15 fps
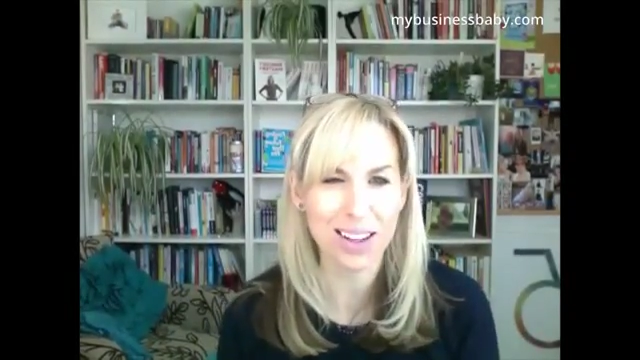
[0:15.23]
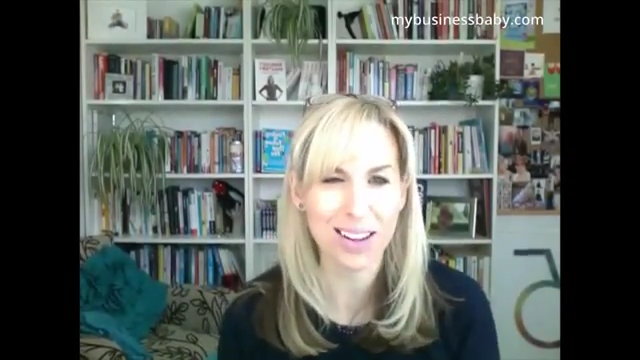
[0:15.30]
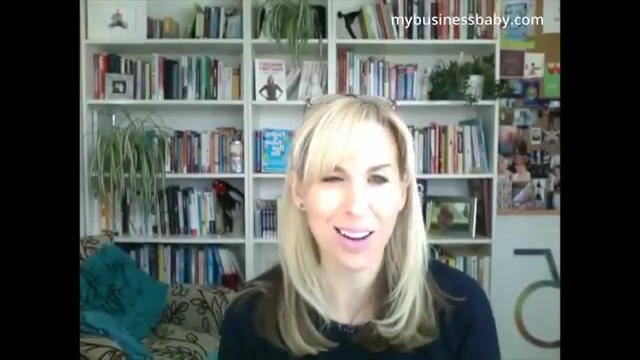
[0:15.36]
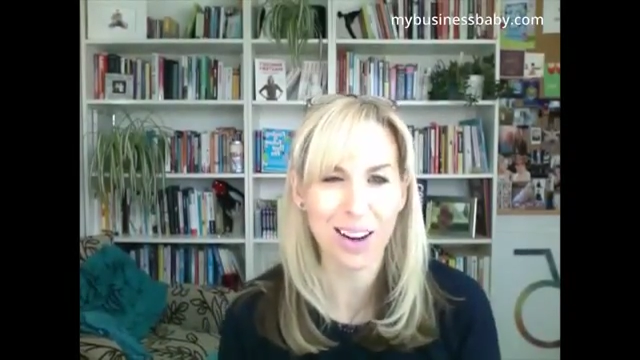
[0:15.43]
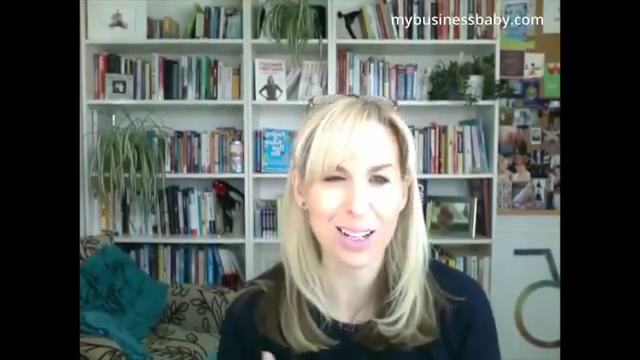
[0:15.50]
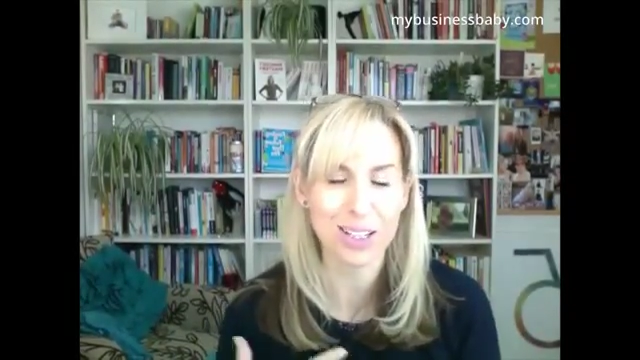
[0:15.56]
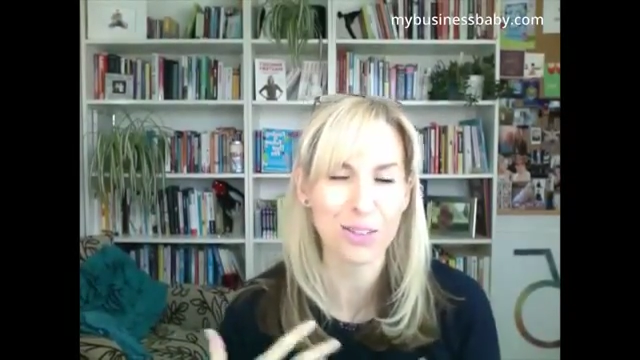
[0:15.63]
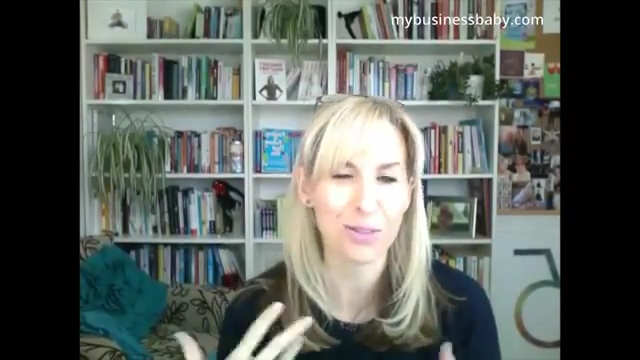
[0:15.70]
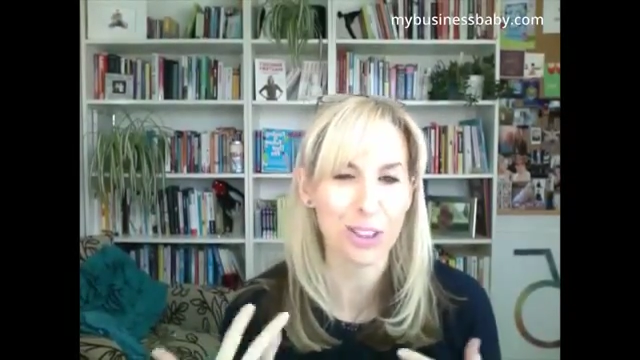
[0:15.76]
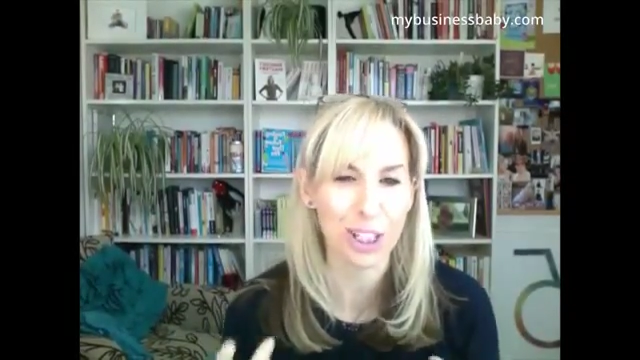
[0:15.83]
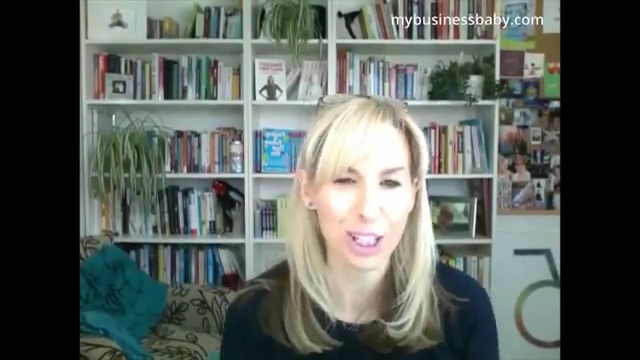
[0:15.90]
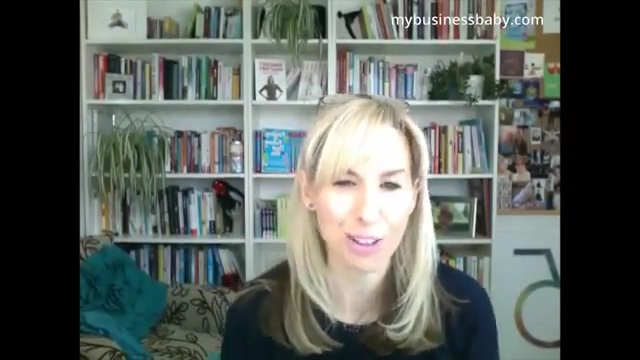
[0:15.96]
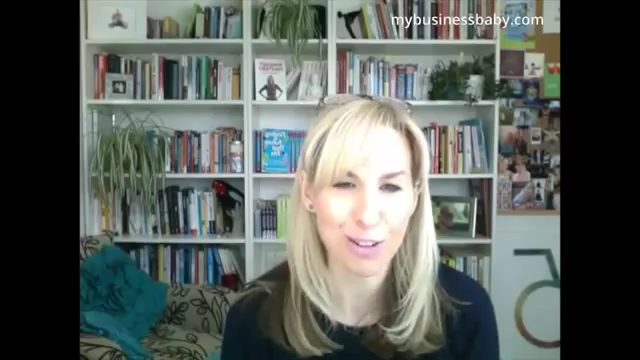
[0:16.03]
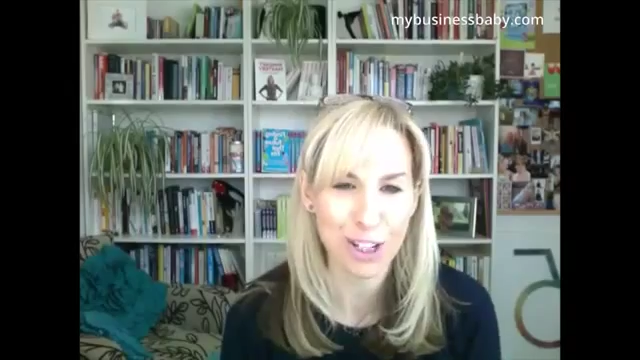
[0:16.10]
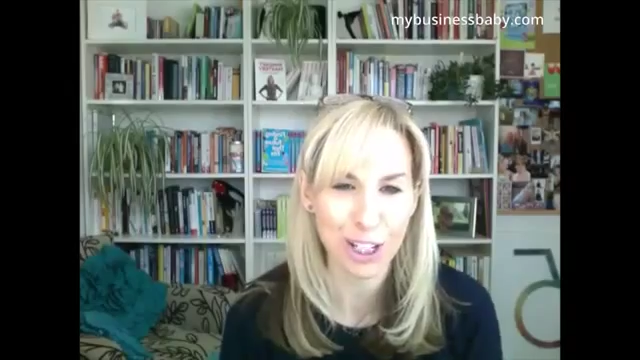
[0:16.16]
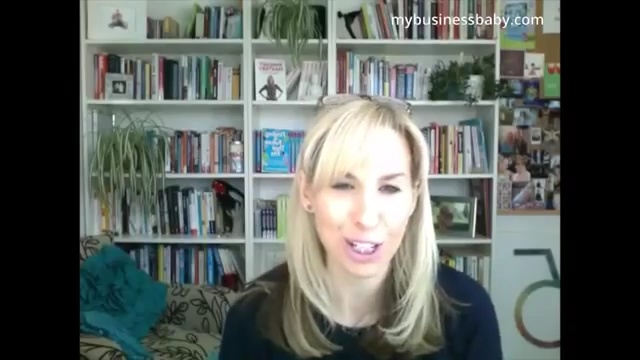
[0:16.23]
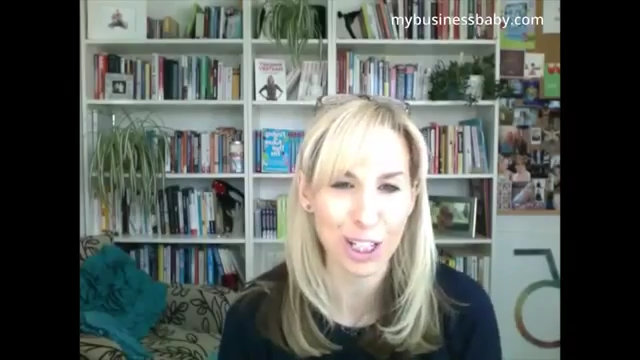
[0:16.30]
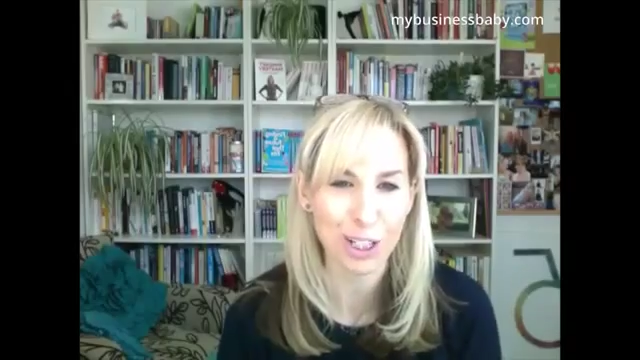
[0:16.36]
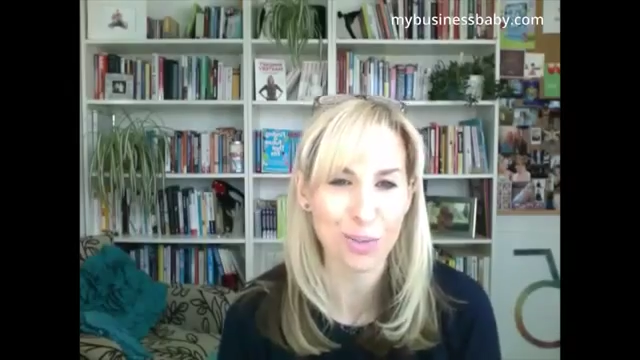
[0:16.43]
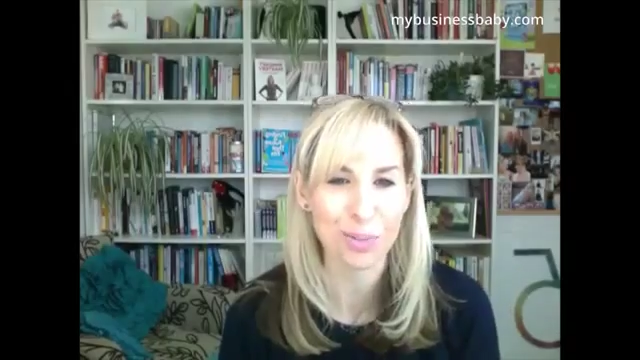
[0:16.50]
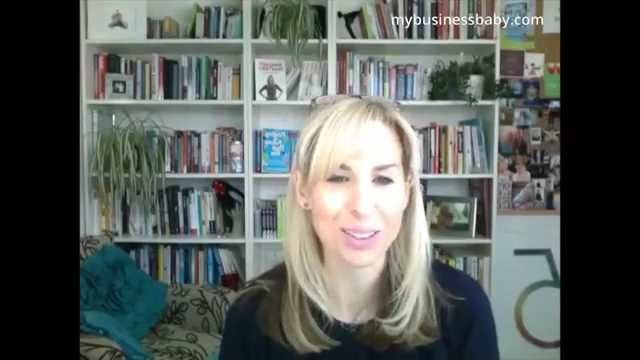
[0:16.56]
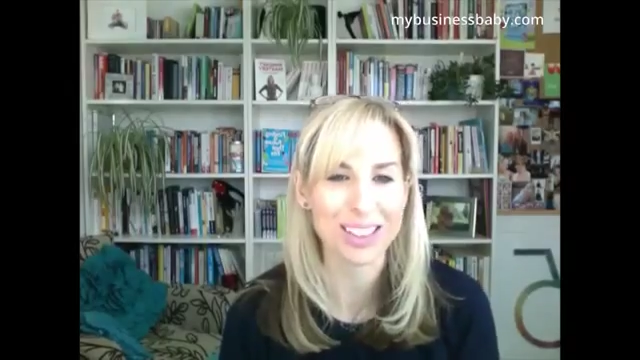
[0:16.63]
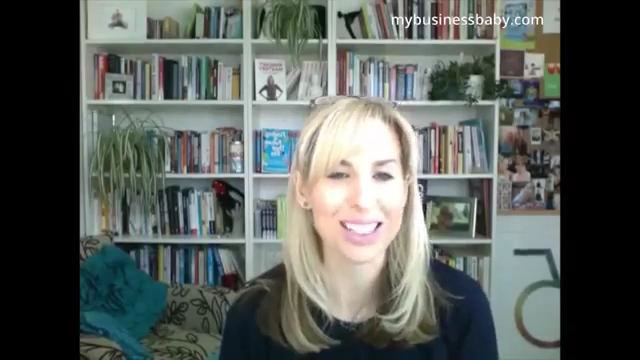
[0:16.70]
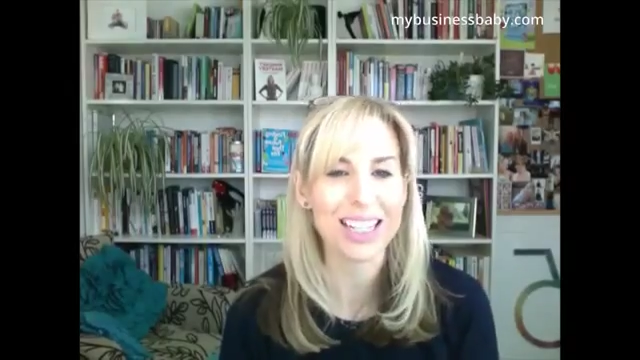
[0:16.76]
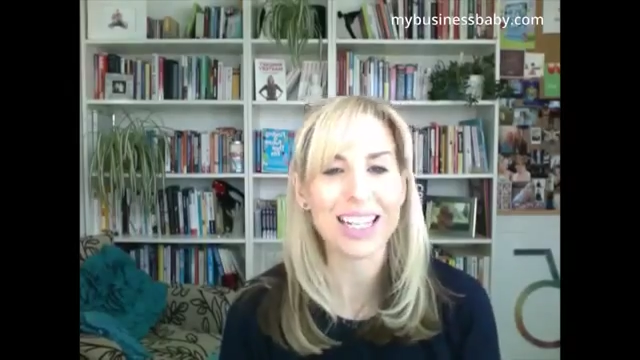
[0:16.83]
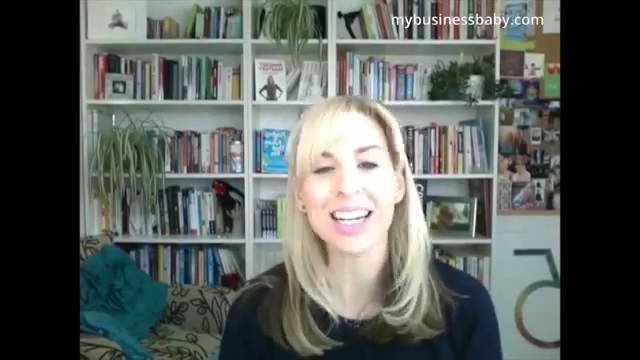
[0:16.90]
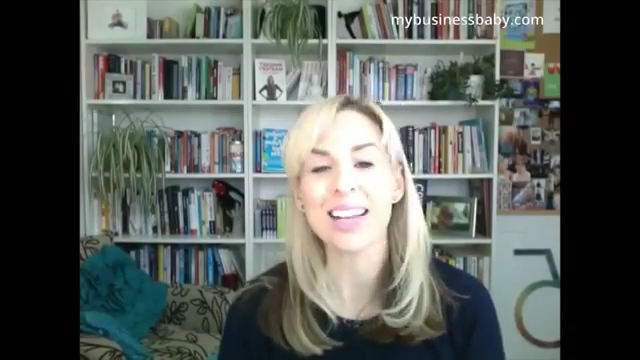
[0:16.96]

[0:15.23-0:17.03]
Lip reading: the likes of YouTube and